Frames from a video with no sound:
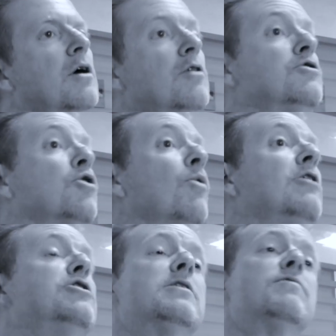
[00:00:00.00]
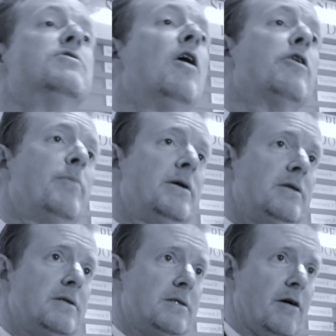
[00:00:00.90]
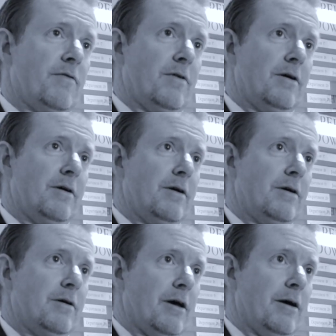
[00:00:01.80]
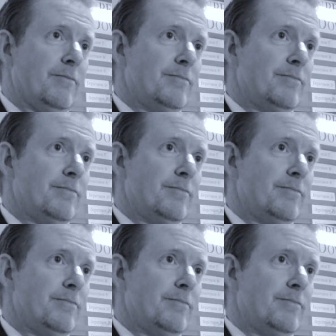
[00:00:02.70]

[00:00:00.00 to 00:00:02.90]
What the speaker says: There's a greater chance of documenting stuff. Okay.